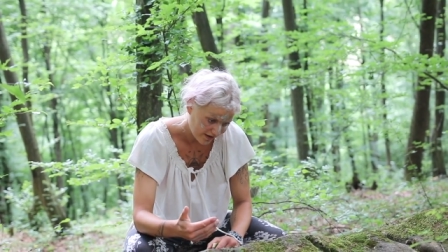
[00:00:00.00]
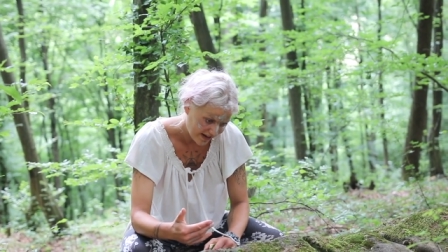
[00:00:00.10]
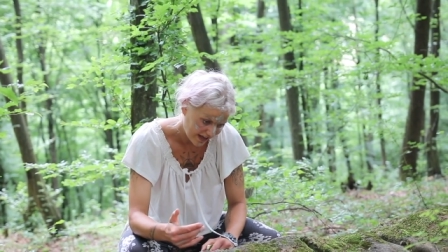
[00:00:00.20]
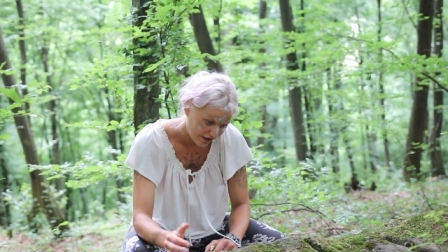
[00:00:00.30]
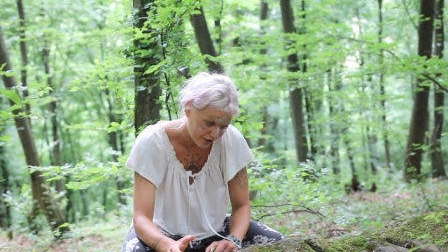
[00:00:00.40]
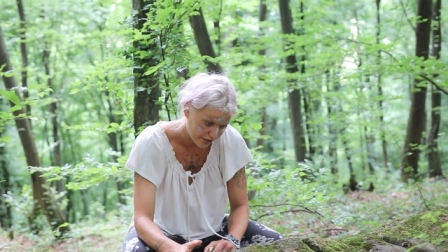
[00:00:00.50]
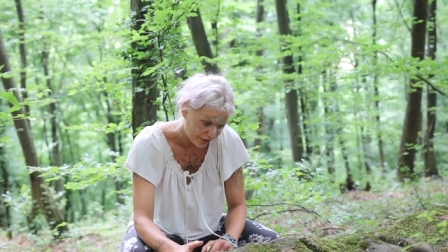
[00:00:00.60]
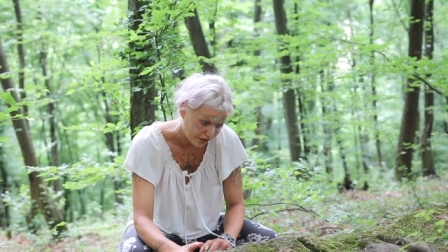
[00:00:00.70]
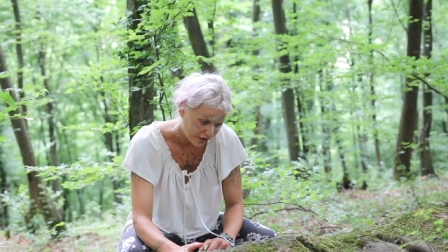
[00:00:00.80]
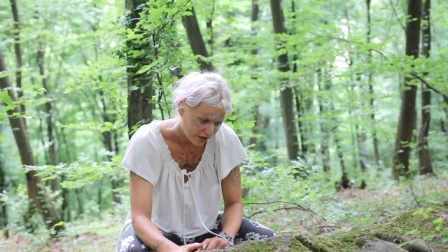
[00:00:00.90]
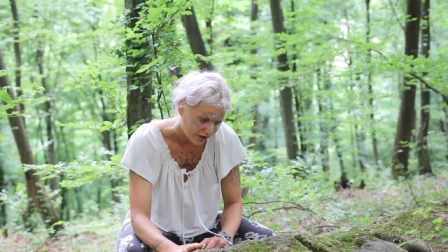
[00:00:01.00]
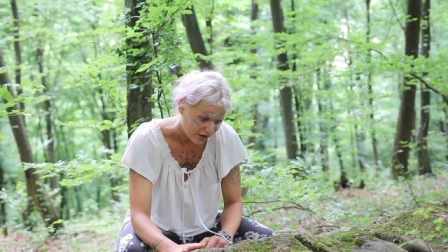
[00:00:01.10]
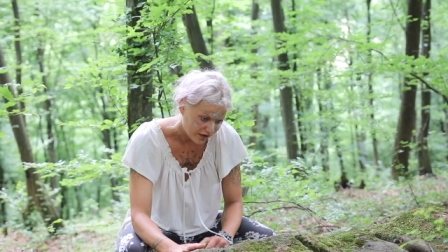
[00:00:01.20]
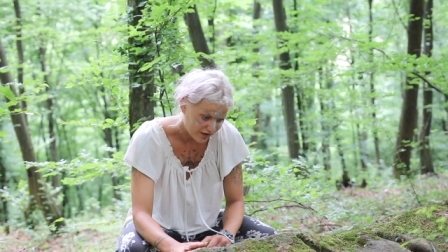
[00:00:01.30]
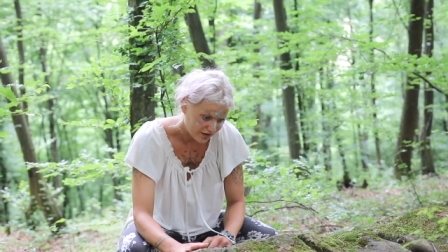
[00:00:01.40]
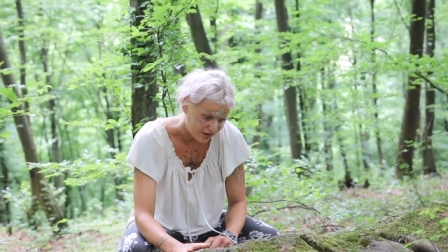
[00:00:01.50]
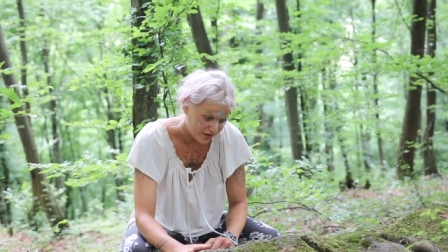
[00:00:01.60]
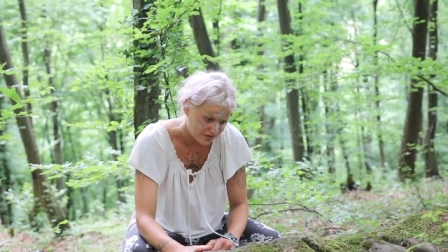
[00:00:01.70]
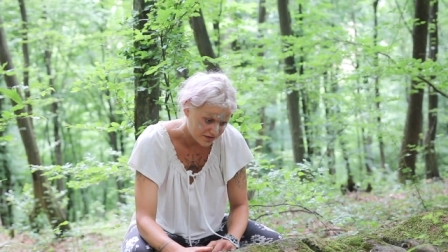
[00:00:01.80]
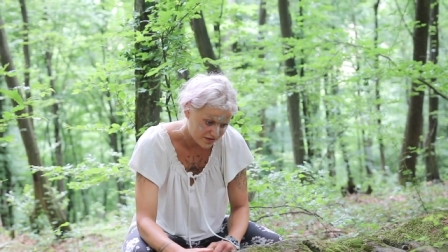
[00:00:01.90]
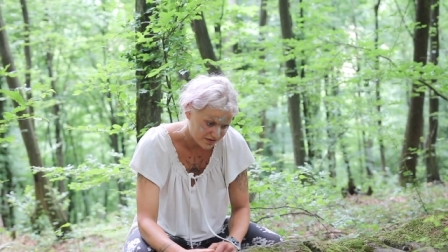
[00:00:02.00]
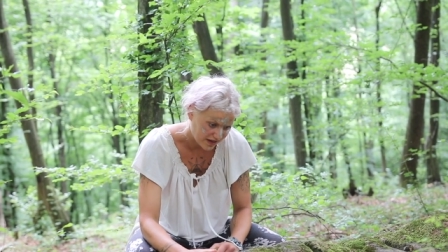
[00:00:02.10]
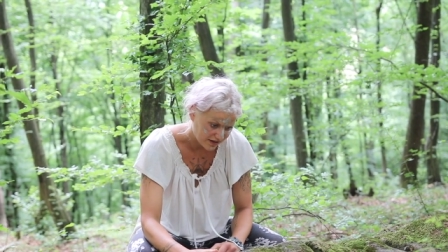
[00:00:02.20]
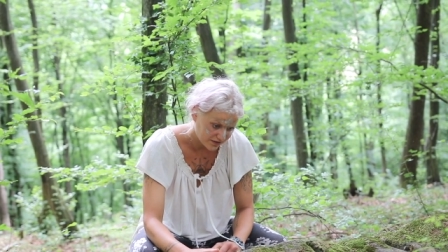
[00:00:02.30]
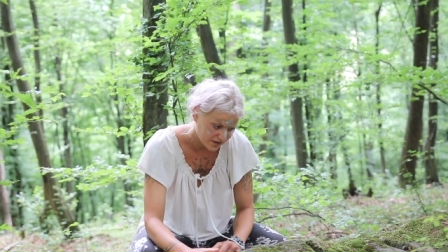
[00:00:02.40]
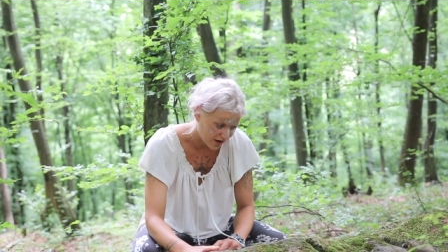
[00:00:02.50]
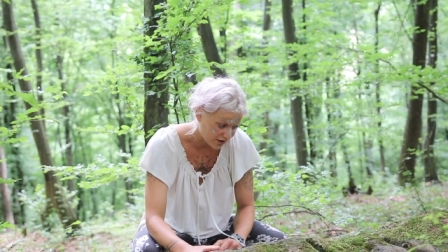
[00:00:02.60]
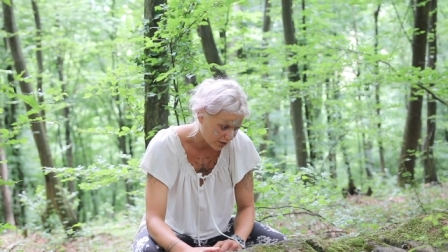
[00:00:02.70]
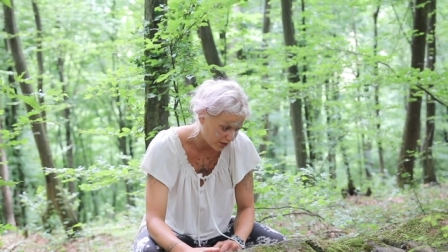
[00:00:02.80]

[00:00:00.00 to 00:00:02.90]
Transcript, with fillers: layer stats kind of